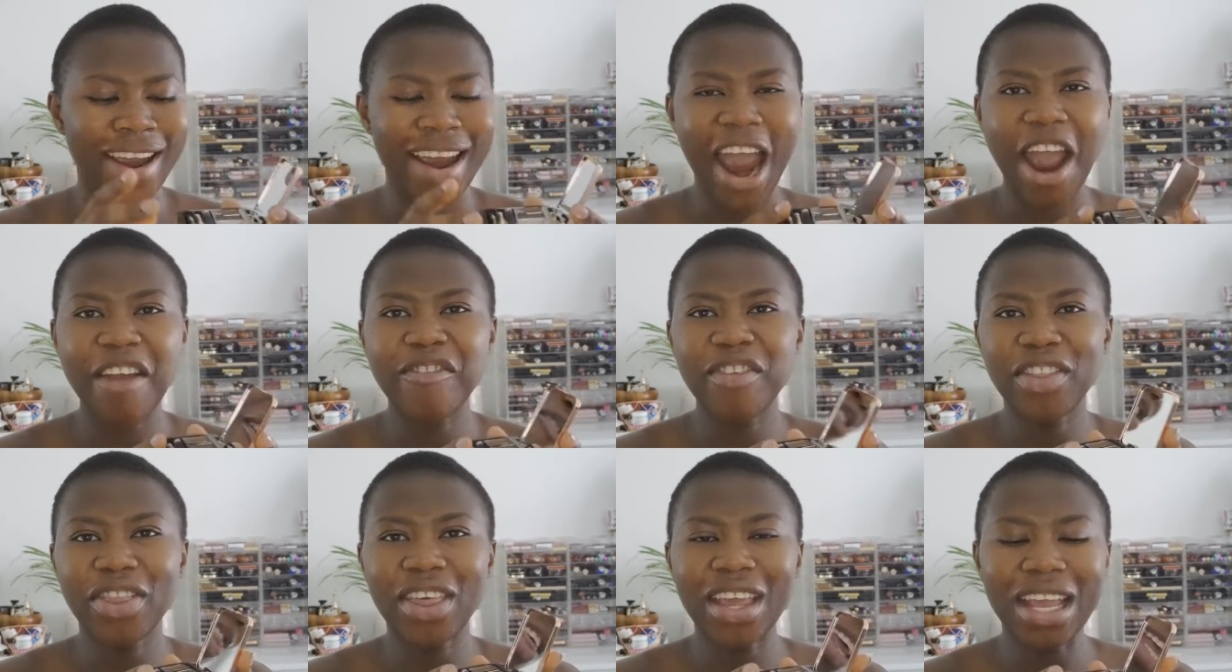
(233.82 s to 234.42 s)

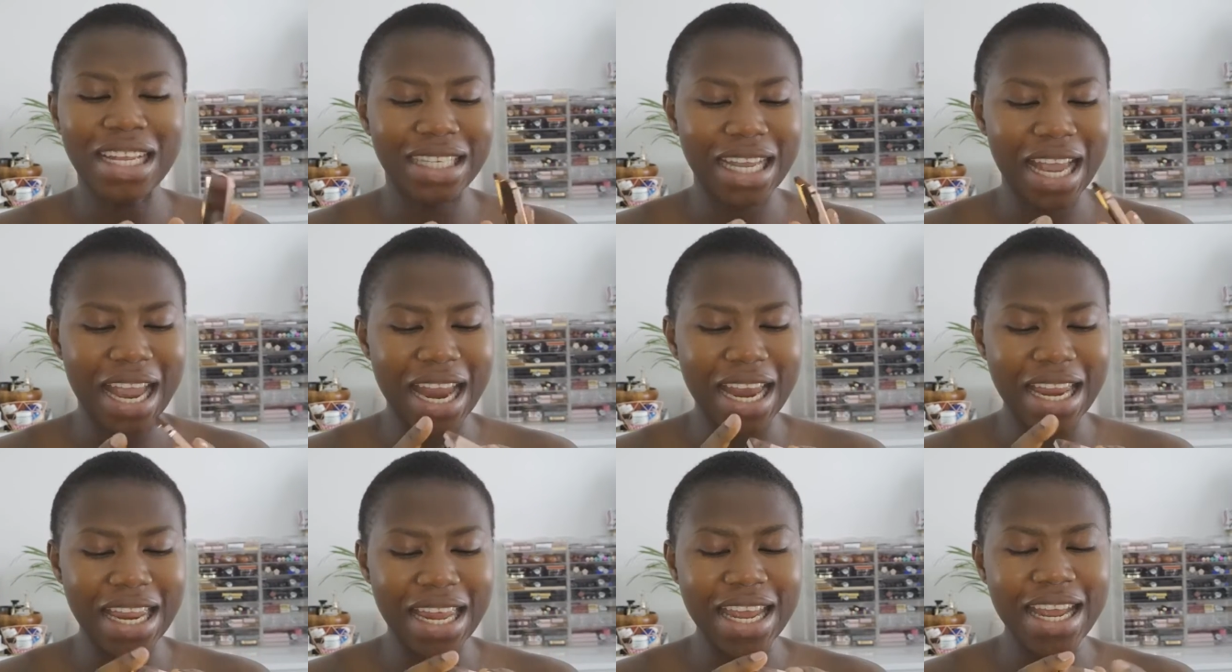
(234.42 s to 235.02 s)
everything is
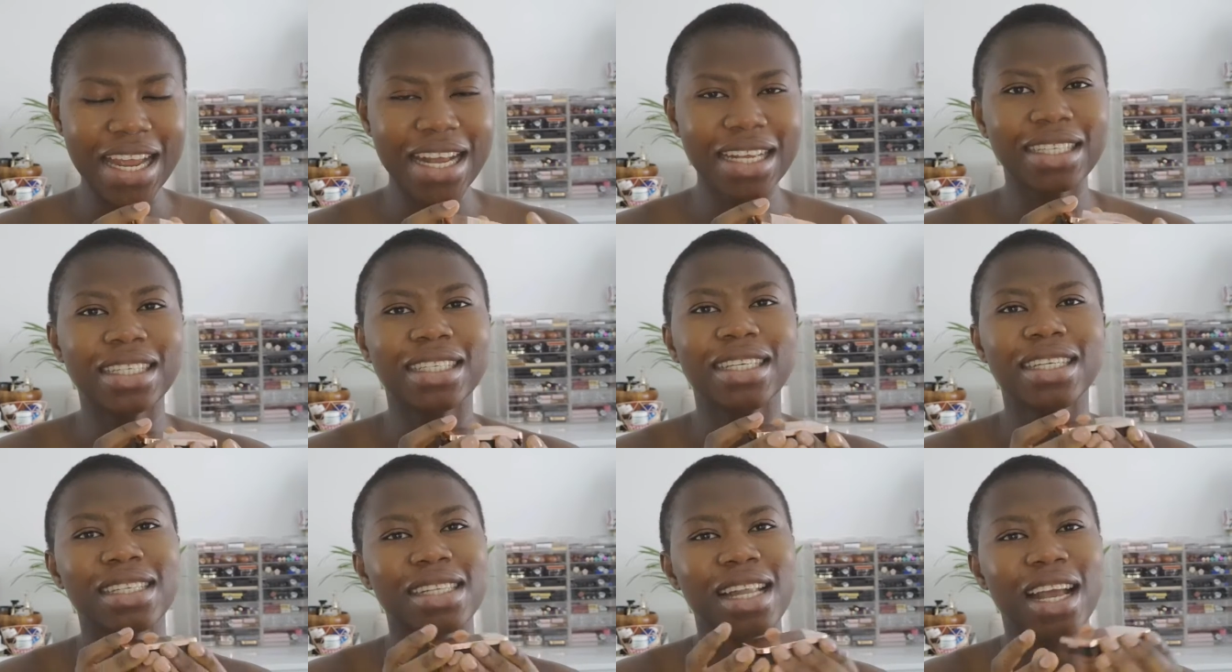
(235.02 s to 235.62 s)
in here. So
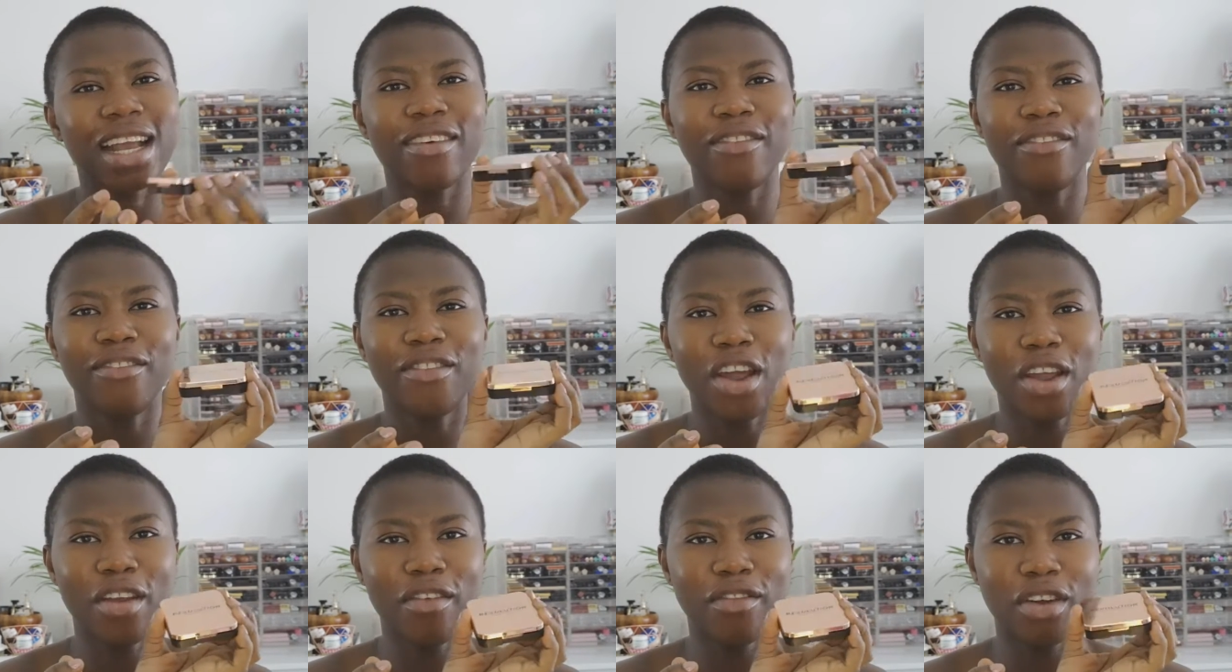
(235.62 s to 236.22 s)
this is like a
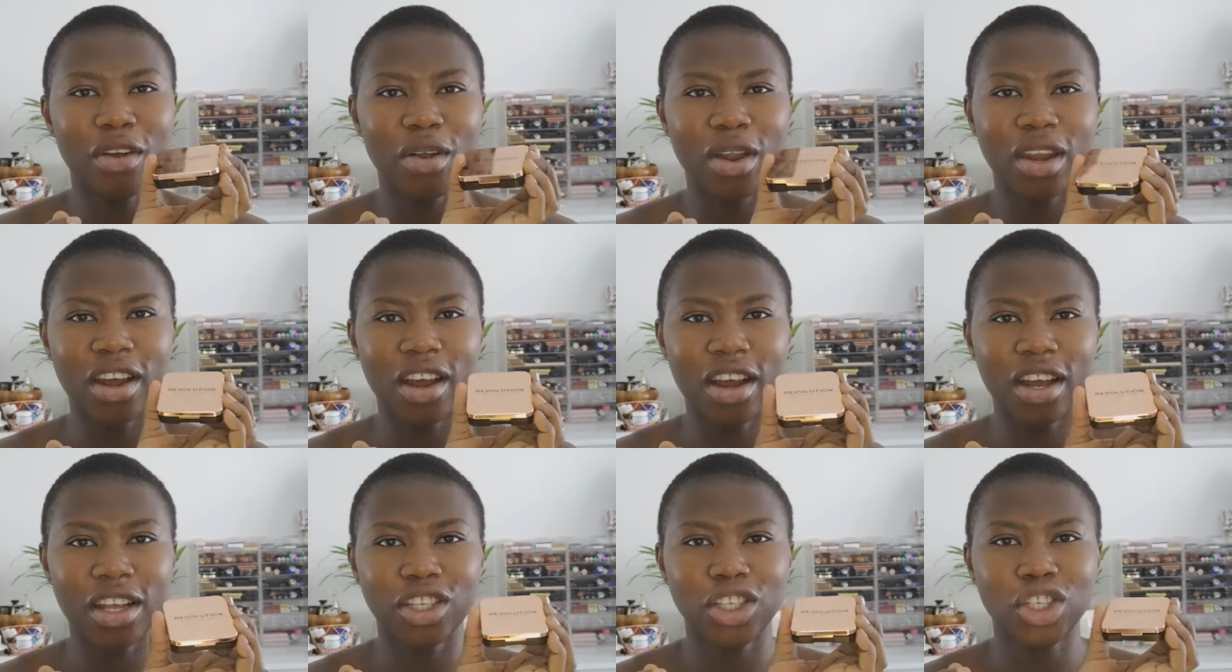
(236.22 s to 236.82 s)
very, very
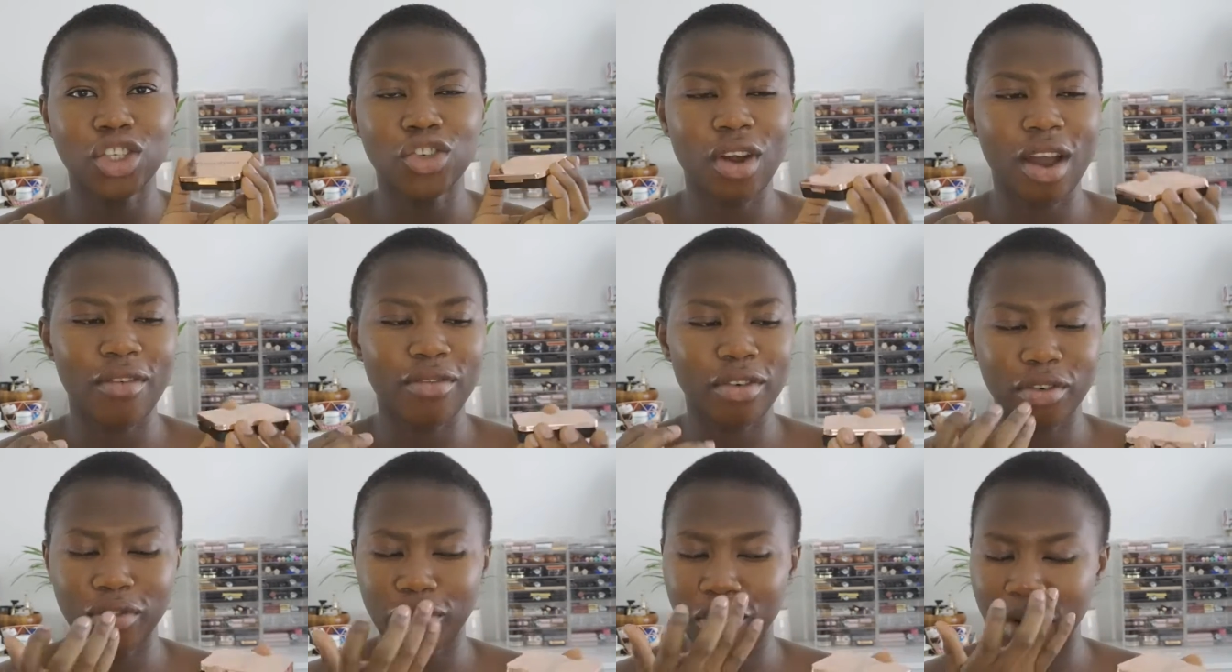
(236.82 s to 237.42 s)
nice
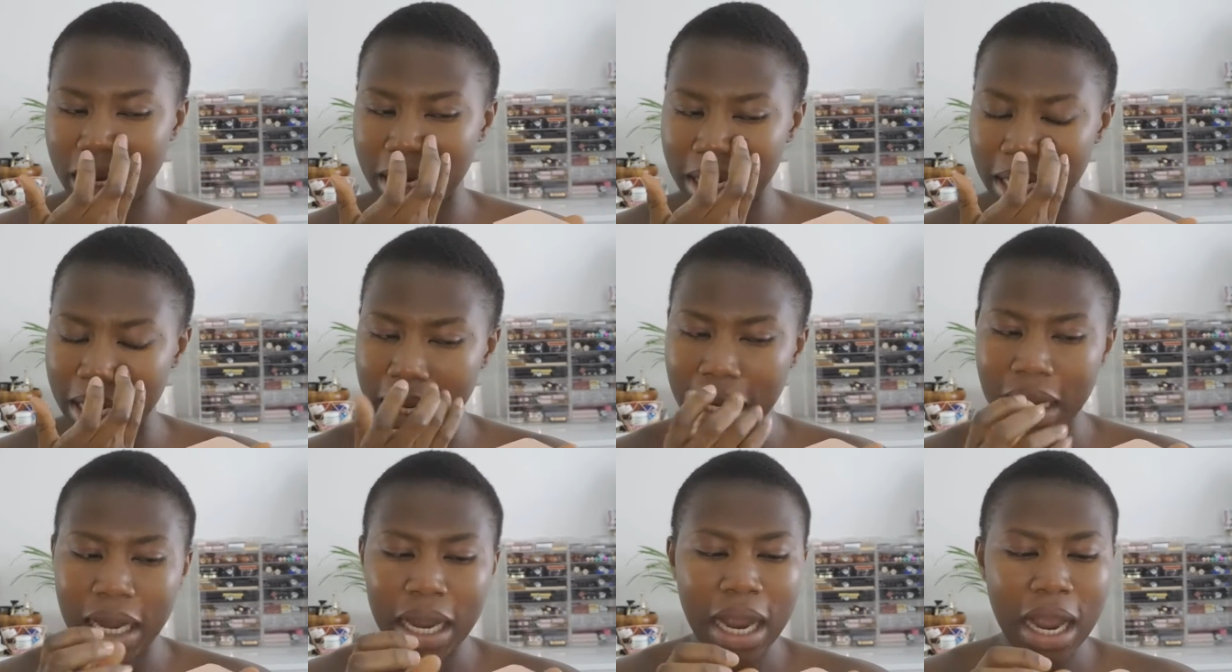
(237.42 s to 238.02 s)
travel
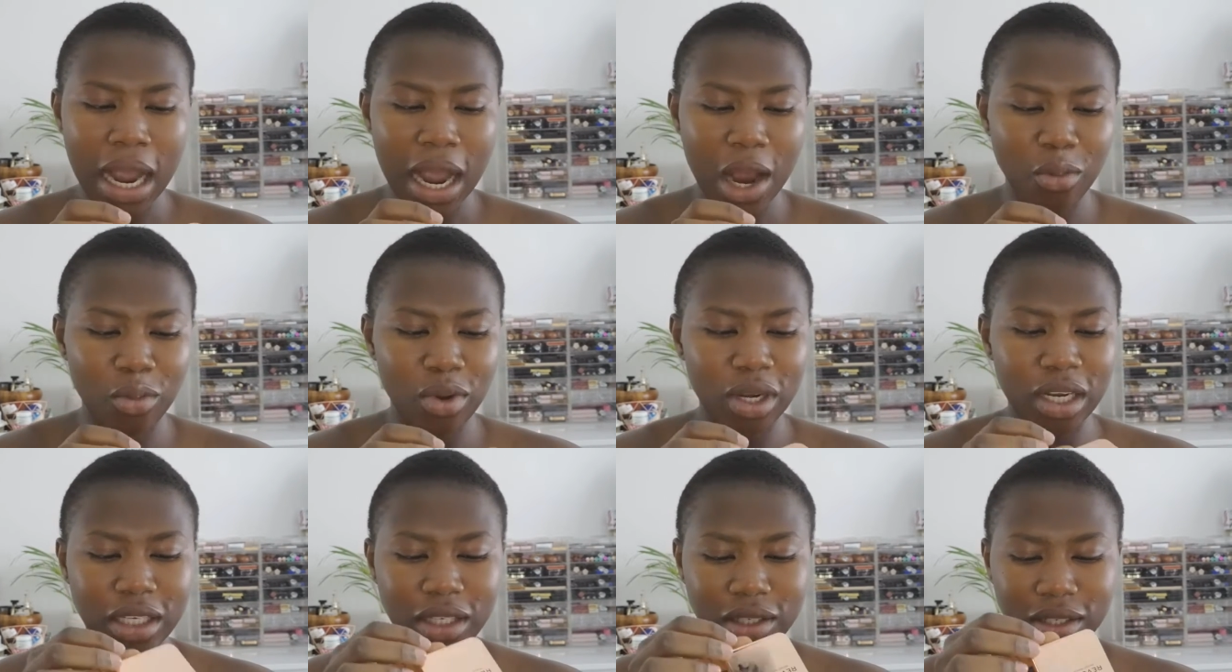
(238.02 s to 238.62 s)
friendly. I
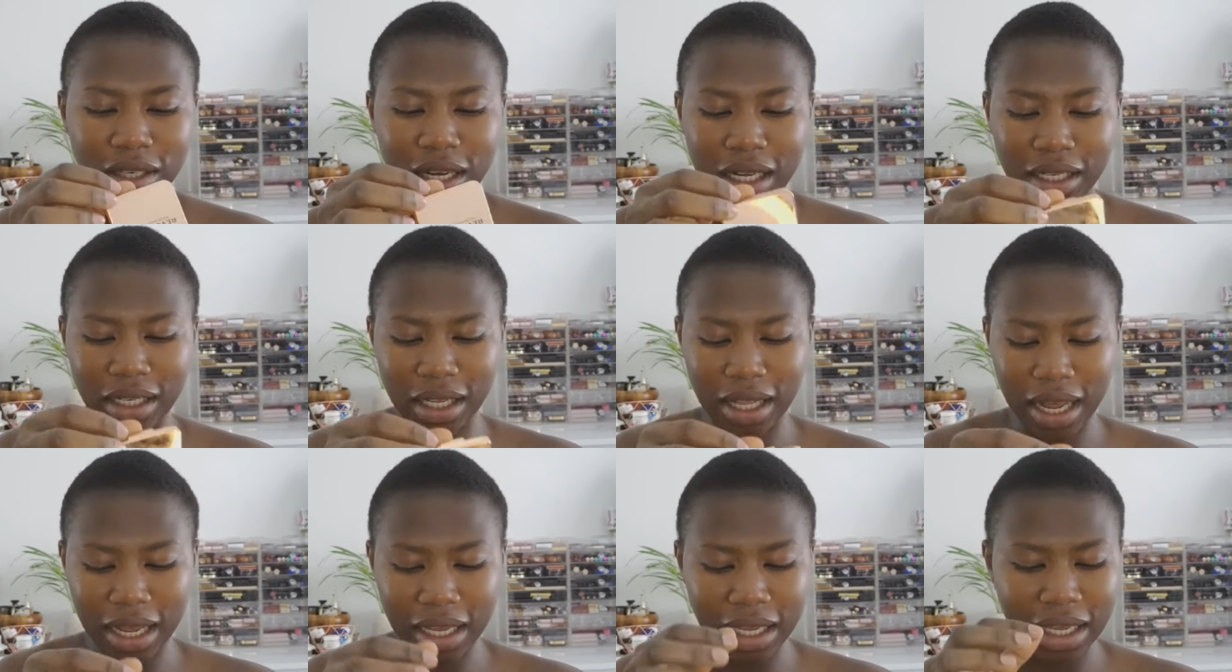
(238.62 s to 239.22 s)
really do kind of
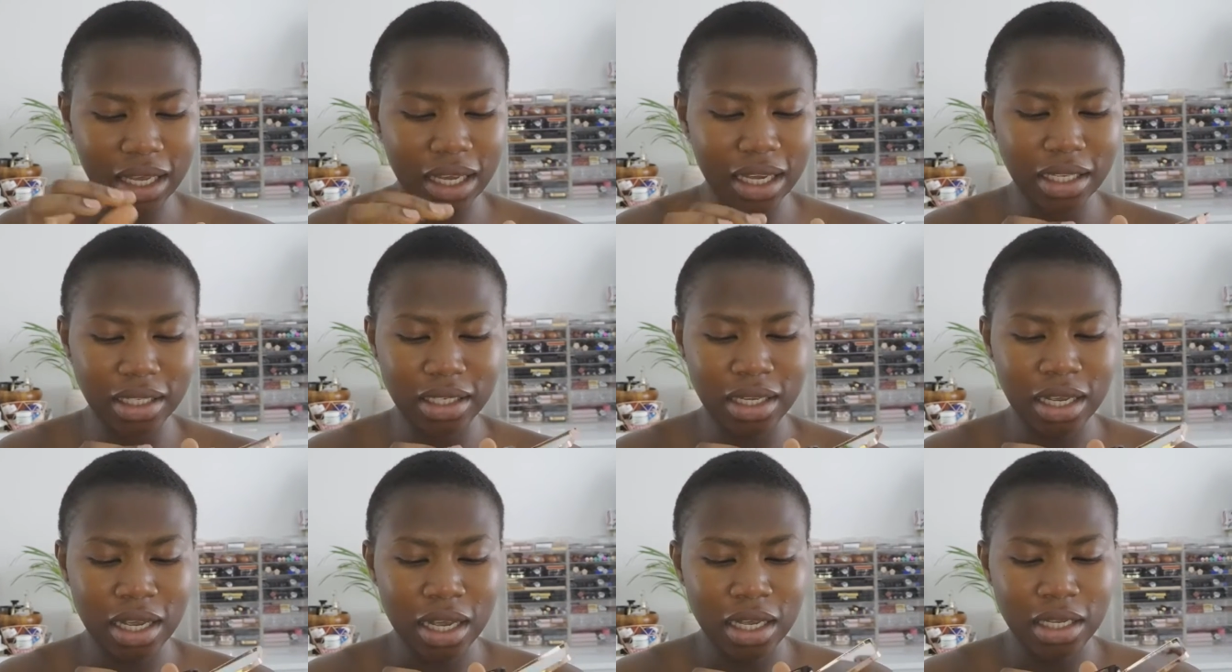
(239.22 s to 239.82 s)
like
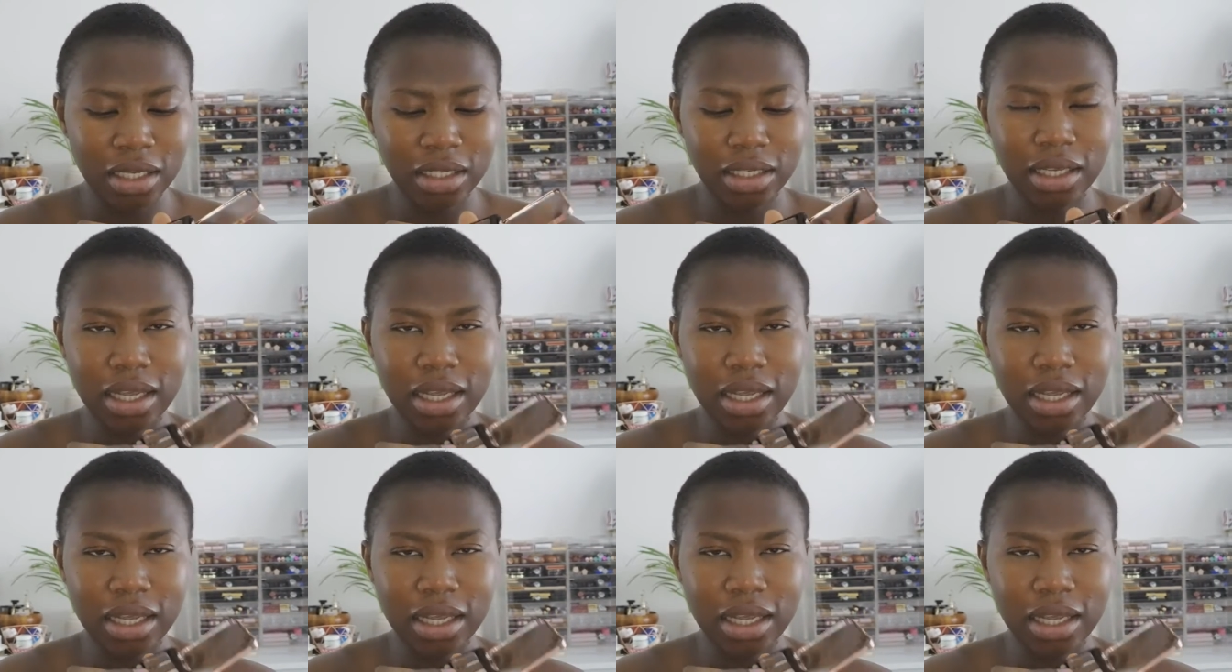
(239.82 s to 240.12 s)
it. So